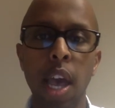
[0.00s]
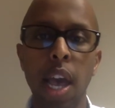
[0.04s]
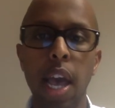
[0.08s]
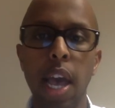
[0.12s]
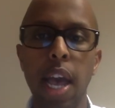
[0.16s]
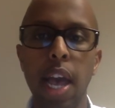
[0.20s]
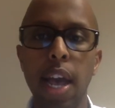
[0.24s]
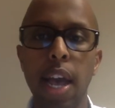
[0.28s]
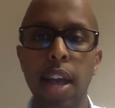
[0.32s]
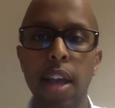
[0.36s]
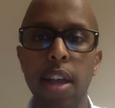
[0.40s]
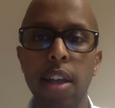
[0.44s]

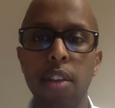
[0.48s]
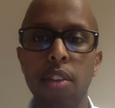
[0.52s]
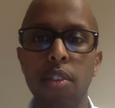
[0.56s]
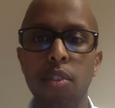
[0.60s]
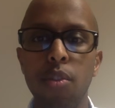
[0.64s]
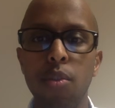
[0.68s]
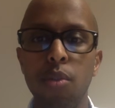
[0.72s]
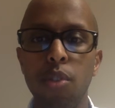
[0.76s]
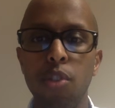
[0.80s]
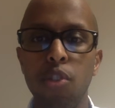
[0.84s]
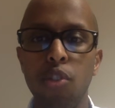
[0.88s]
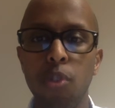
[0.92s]
and
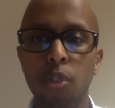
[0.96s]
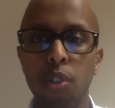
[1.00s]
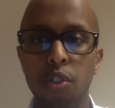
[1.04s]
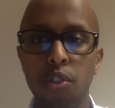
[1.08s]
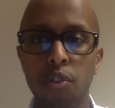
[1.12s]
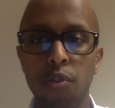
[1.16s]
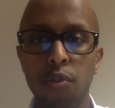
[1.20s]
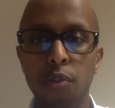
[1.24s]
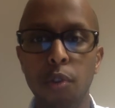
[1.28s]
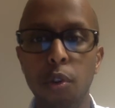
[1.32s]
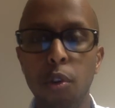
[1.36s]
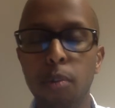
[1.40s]
which
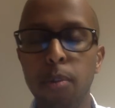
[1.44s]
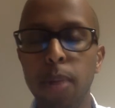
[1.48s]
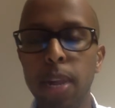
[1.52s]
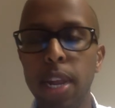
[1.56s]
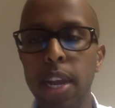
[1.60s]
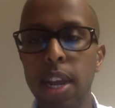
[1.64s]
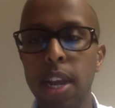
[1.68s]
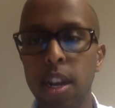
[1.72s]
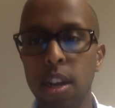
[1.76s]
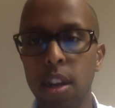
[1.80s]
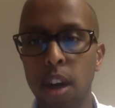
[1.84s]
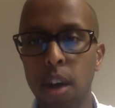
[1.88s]
was
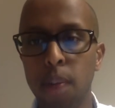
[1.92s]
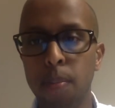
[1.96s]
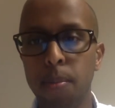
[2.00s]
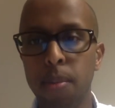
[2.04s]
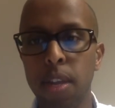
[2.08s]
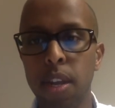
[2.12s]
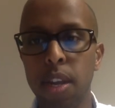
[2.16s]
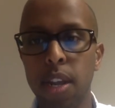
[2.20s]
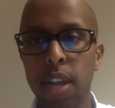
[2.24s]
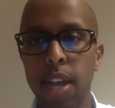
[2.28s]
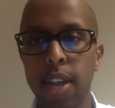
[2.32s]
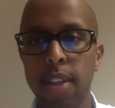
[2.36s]
formally
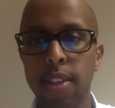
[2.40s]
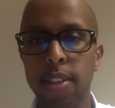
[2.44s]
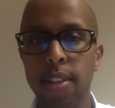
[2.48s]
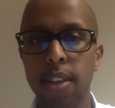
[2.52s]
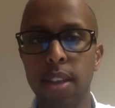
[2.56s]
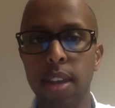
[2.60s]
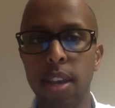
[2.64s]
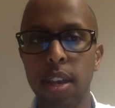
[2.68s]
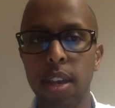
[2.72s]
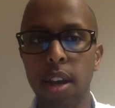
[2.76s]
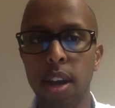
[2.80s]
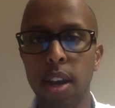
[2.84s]
adopted at
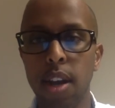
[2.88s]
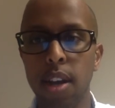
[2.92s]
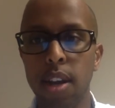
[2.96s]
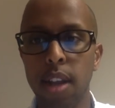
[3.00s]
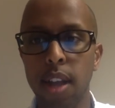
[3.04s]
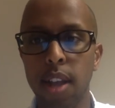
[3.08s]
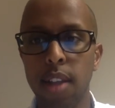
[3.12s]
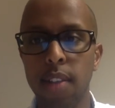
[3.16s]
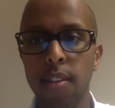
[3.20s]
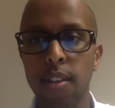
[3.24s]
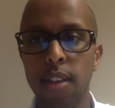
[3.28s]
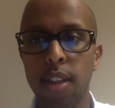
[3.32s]
the
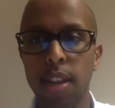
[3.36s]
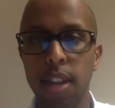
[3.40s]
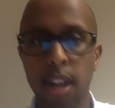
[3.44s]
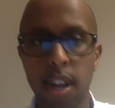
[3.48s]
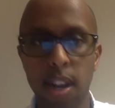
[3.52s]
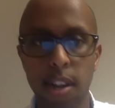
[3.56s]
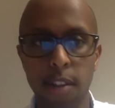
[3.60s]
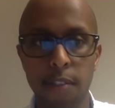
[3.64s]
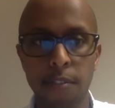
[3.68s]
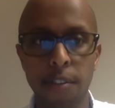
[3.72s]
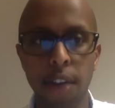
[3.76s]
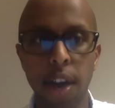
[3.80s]

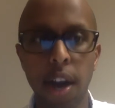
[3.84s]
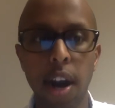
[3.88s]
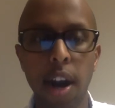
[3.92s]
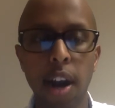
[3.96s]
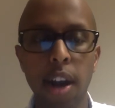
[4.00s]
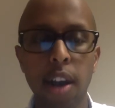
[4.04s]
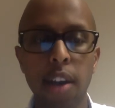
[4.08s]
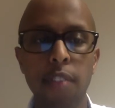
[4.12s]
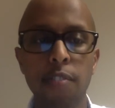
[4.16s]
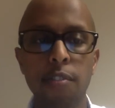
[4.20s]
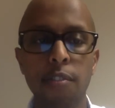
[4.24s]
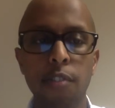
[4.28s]

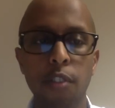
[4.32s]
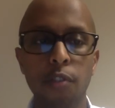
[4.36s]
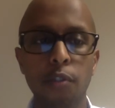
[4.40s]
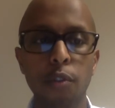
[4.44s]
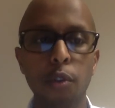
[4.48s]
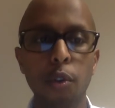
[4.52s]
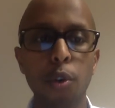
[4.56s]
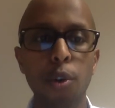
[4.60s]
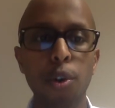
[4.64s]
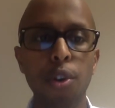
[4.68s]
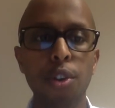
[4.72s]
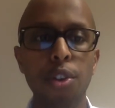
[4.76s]
1995
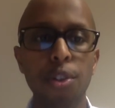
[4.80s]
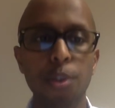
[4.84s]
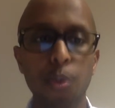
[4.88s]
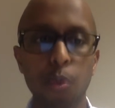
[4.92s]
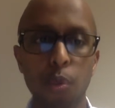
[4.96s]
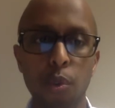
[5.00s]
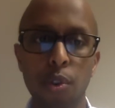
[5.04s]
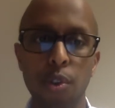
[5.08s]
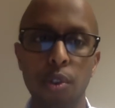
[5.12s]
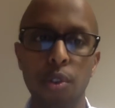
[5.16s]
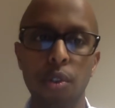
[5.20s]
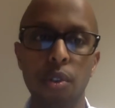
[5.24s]
Fourth
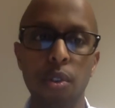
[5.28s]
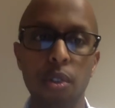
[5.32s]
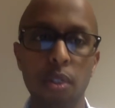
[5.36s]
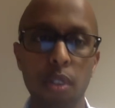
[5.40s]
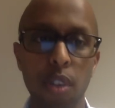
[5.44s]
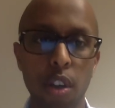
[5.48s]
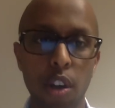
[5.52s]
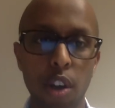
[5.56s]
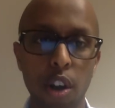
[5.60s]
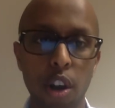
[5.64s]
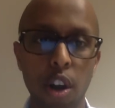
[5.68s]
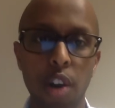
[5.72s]
World
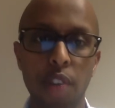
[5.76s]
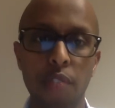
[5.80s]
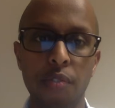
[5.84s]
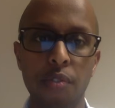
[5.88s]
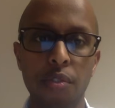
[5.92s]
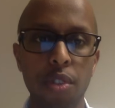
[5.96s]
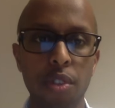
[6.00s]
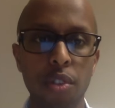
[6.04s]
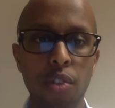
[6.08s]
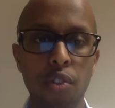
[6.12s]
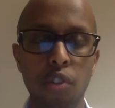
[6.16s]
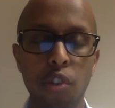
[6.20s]

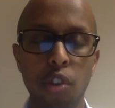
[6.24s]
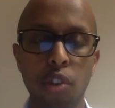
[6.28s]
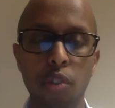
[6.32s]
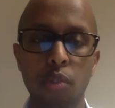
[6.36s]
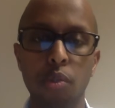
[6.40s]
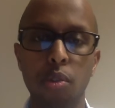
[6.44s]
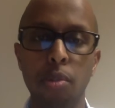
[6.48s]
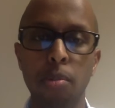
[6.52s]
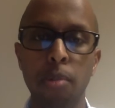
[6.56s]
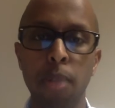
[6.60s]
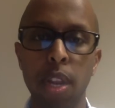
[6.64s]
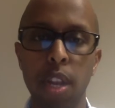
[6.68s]
Conference
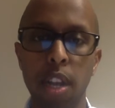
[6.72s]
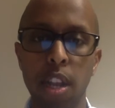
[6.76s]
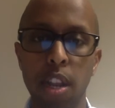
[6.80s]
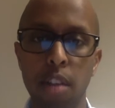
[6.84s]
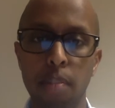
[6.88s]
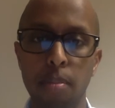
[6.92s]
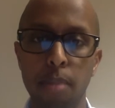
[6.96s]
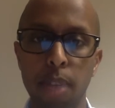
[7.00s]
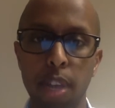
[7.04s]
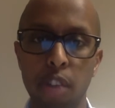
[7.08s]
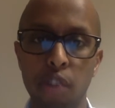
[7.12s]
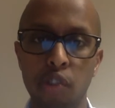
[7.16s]
on Women
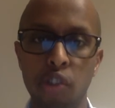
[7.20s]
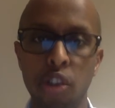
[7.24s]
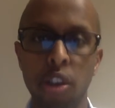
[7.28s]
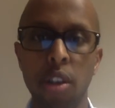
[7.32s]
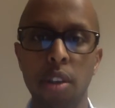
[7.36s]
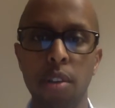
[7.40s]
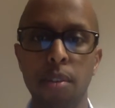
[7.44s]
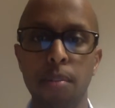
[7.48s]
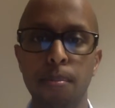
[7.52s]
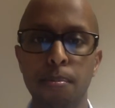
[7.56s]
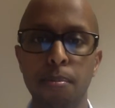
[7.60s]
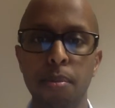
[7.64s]
in
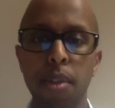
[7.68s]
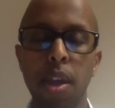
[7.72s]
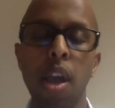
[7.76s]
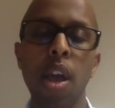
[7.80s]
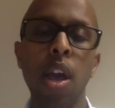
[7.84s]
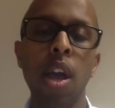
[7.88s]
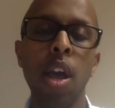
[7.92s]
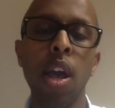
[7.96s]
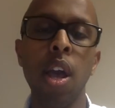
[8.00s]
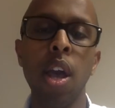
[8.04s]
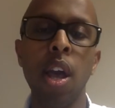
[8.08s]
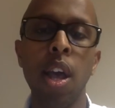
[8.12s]
Beijing.
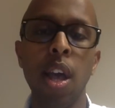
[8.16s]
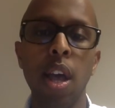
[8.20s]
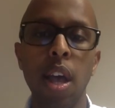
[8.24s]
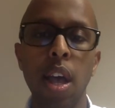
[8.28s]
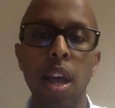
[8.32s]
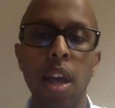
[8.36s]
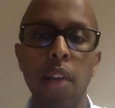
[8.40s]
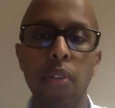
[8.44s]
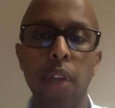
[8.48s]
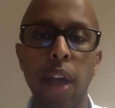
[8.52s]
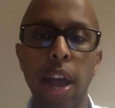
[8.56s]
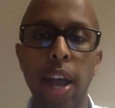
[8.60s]

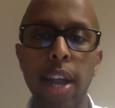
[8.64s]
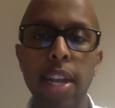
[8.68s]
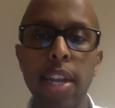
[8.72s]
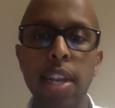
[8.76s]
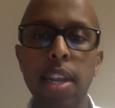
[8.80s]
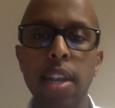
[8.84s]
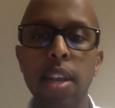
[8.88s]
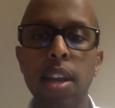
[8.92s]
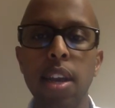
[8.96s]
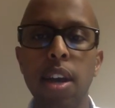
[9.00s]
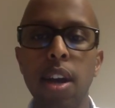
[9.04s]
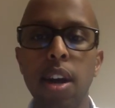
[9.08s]
The
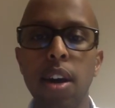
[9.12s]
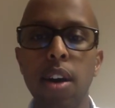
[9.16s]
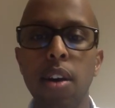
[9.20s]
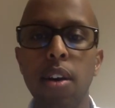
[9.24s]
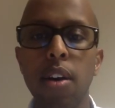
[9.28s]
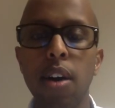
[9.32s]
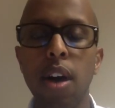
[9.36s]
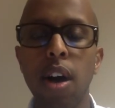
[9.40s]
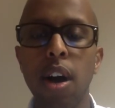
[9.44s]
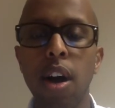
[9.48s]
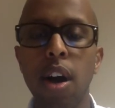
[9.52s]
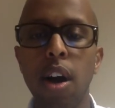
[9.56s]
idea
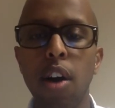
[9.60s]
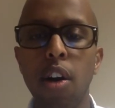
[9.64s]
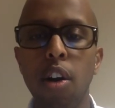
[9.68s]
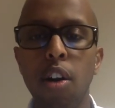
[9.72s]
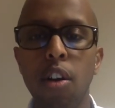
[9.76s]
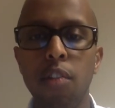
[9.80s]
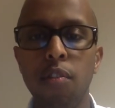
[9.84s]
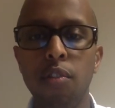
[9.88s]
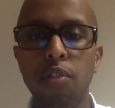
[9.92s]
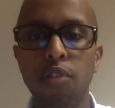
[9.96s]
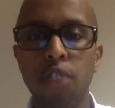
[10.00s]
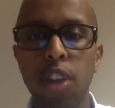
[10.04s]

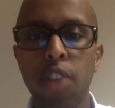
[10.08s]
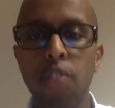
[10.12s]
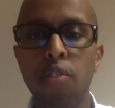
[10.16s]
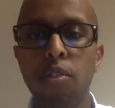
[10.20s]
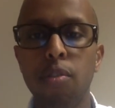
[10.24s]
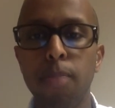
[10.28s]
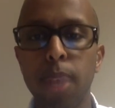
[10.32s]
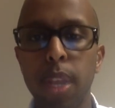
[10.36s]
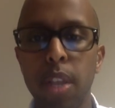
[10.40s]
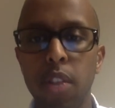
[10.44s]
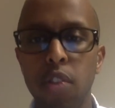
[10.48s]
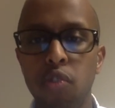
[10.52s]
of
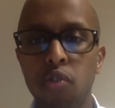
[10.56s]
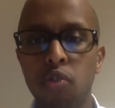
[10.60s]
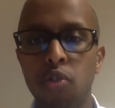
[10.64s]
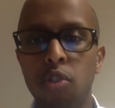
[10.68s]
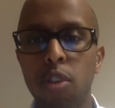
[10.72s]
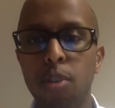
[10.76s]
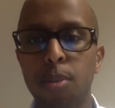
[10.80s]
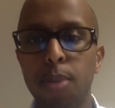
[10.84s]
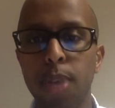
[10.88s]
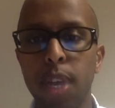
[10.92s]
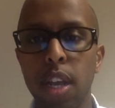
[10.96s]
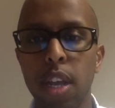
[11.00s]
gender
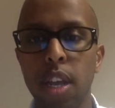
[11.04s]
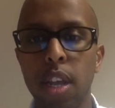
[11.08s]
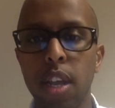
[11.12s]
mainstreaming